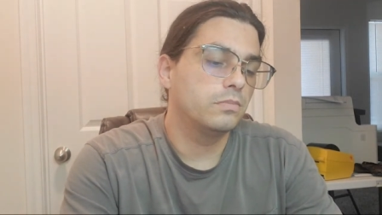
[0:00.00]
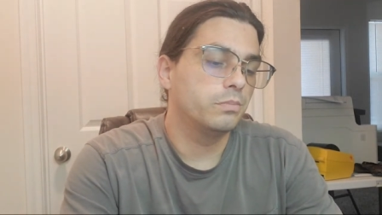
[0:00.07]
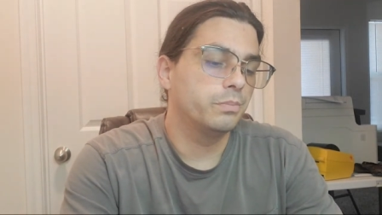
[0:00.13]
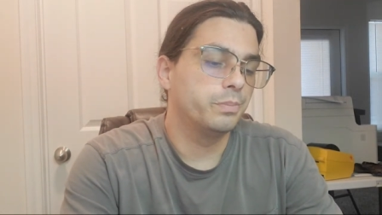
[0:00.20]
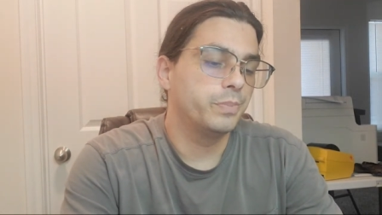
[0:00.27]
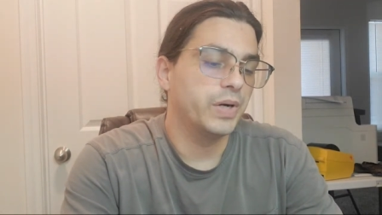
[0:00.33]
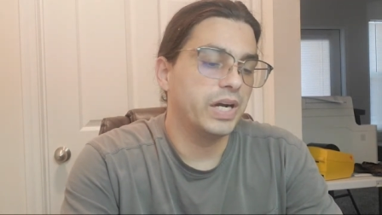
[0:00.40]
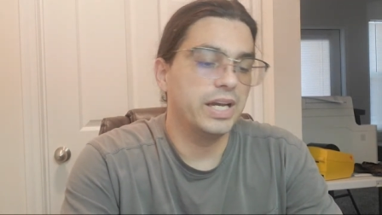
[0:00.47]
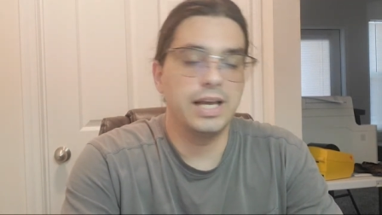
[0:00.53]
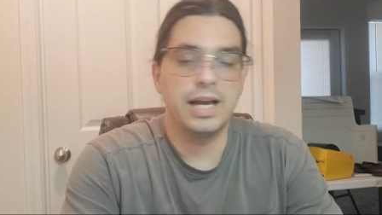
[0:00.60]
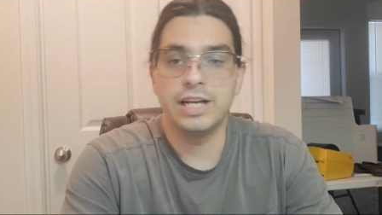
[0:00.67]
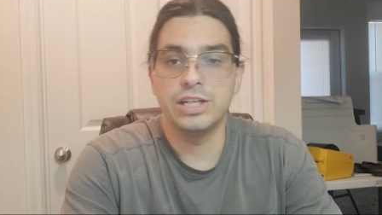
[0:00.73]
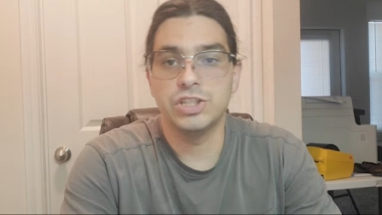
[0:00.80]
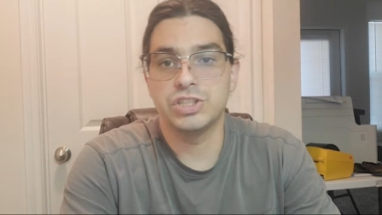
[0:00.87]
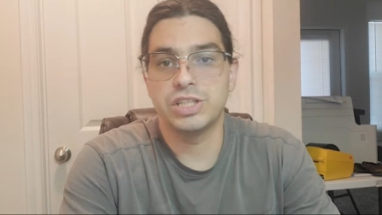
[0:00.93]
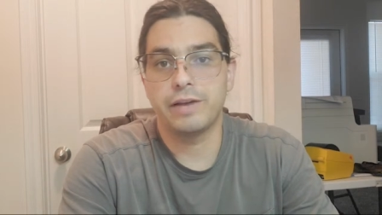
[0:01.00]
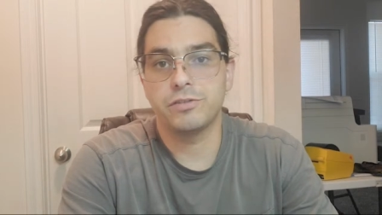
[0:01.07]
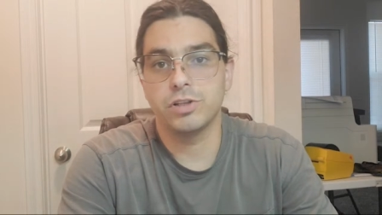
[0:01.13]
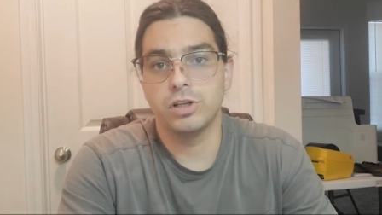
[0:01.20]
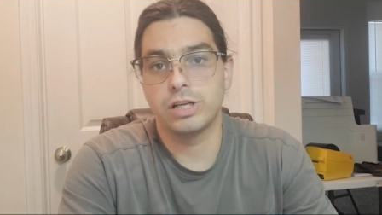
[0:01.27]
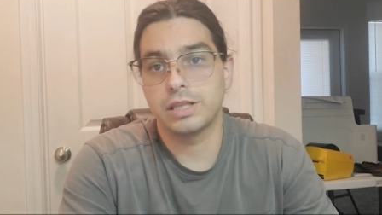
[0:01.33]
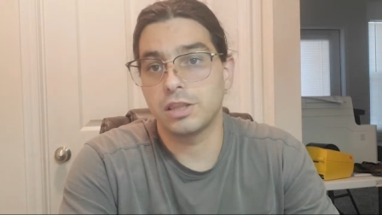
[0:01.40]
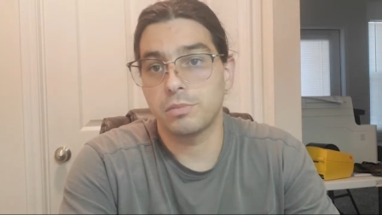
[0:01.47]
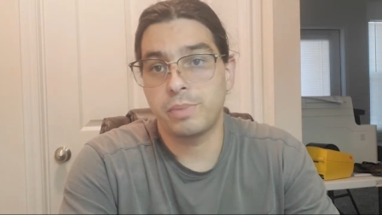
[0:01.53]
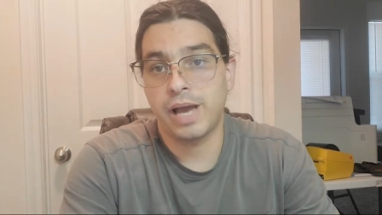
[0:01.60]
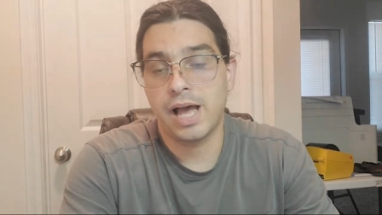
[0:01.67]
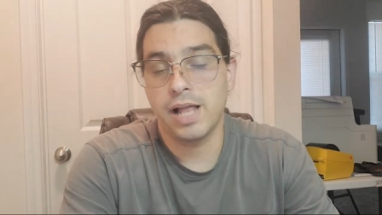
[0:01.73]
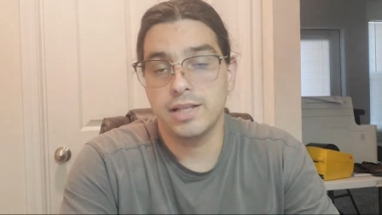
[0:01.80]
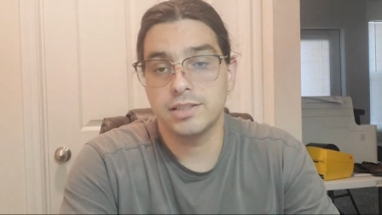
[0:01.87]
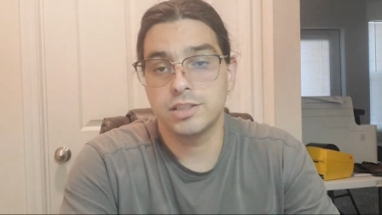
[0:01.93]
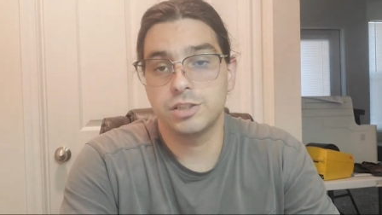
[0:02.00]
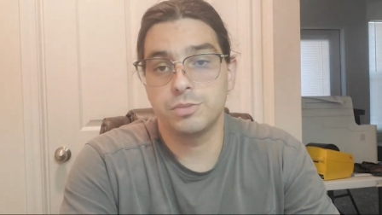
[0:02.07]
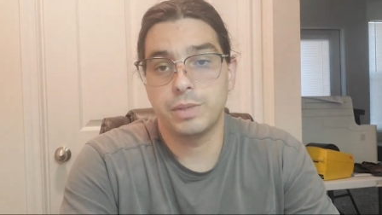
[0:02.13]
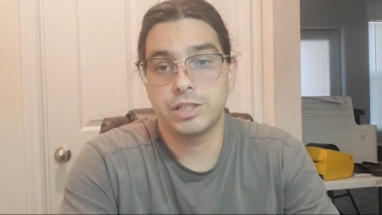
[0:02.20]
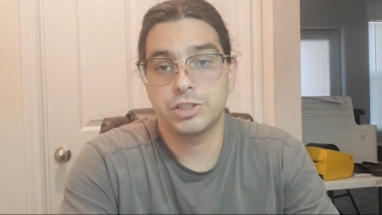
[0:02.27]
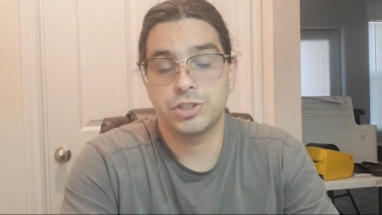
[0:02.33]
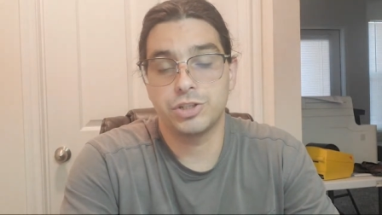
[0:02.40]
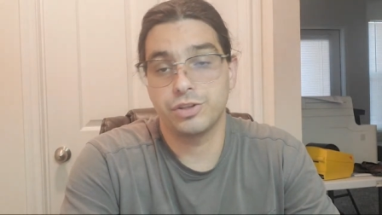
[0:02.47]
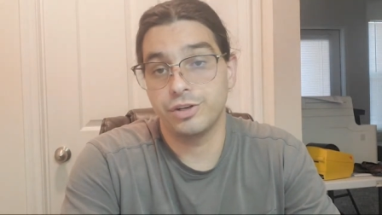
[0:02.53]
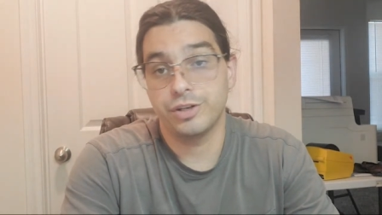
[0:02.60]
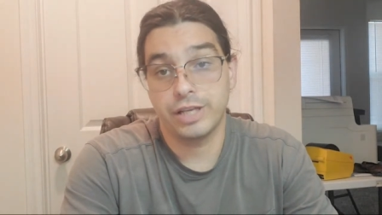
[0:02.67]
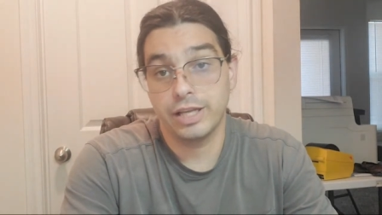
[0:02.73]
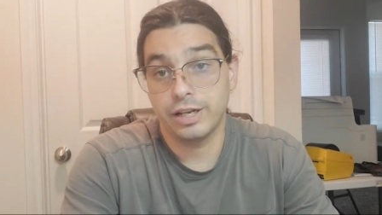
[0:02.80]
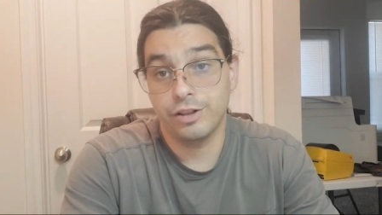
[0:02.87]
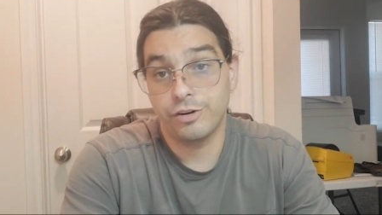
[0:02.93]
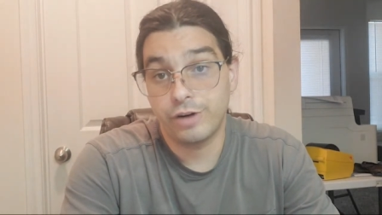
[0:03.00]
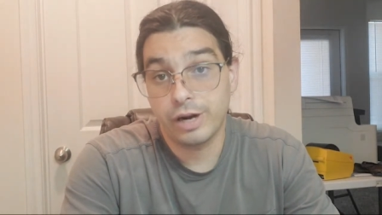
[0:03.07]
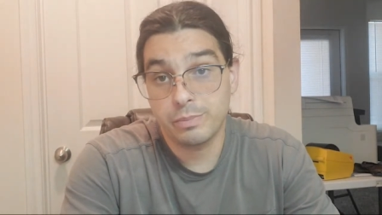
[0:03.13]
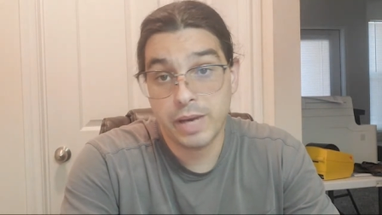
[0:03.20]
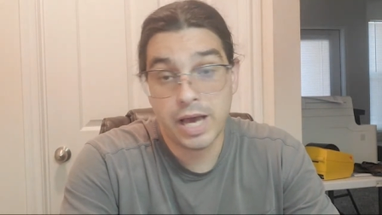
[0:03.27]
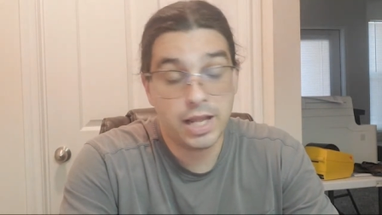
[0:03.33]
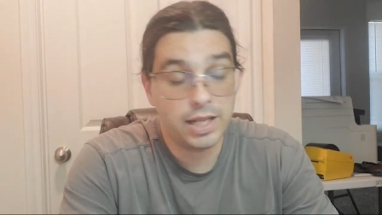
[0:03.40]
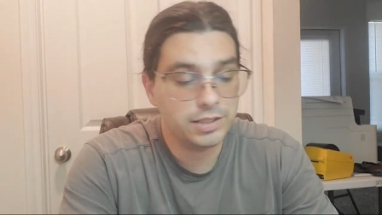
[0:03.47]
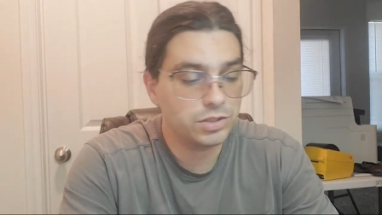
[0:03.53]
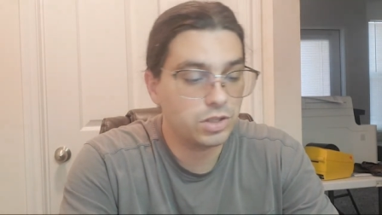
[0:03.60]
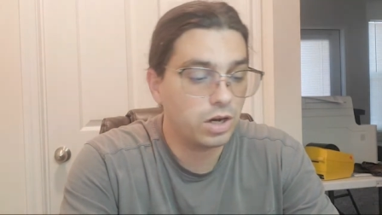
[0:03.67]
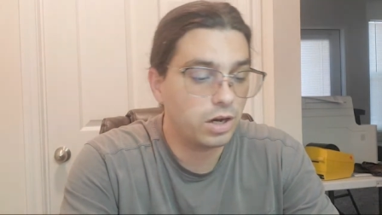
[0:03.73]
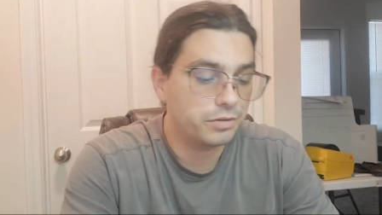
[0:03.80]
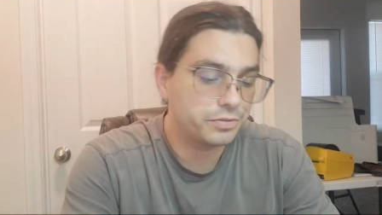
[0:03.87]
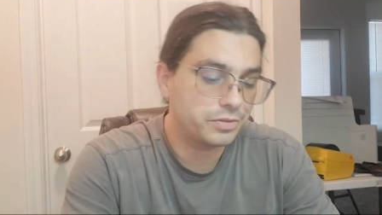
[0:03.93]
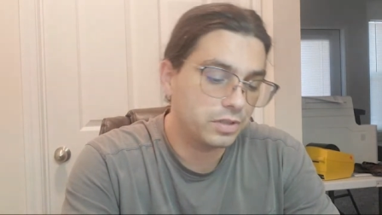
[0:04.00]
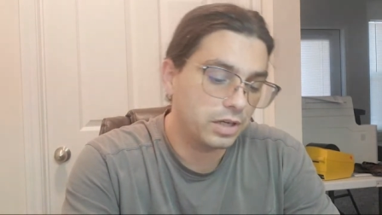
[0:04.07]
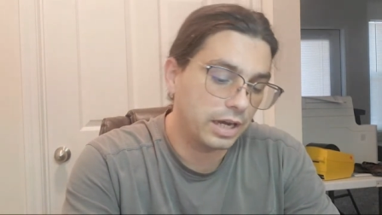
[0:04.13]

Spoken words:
but I just have to look at the pallets to make sure they're getting the right pallets off.